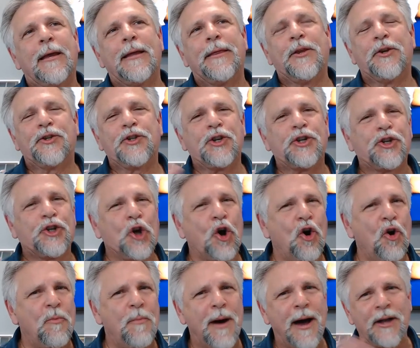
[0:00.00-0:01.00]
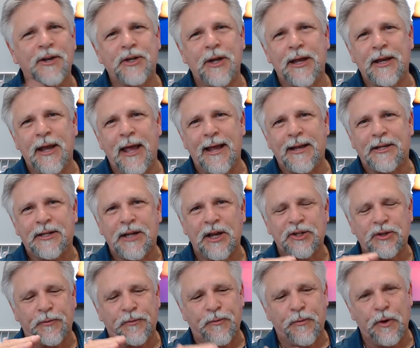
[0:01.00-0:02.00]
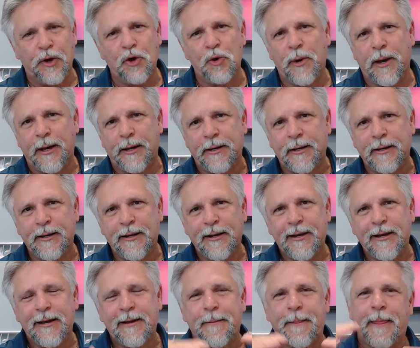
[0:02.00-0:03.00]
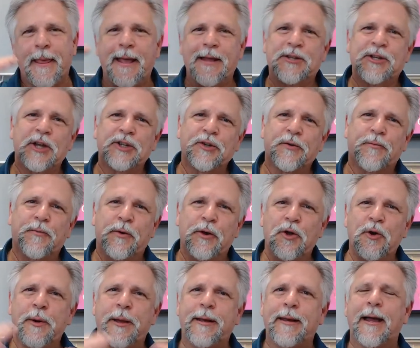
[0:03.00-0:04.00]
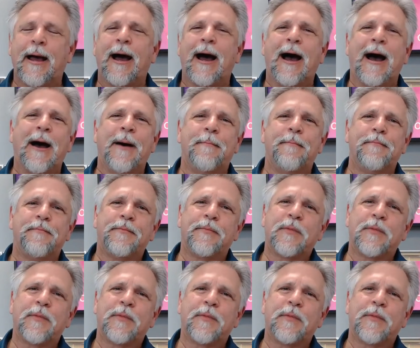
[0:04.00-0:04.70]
there's just so much. It, it's such a fluid, it's such a fluid uh,